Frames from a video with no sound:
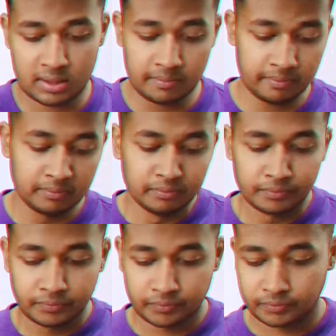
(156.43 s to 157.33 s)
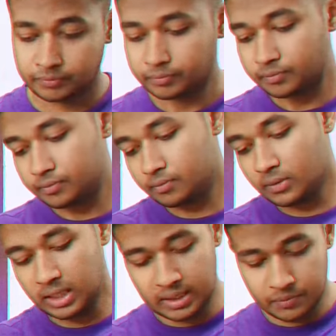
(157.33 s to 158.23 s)
can see.
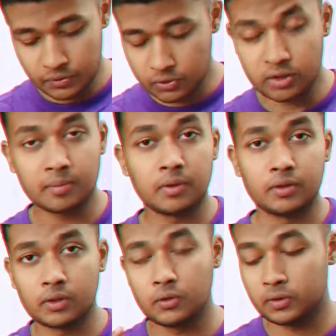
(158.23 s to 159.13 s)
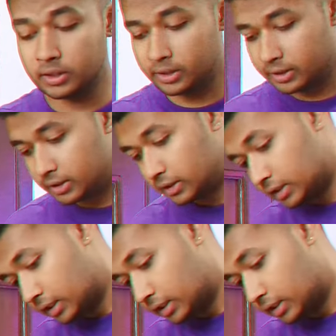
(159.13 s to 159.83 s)
I'm so sorry about the cold.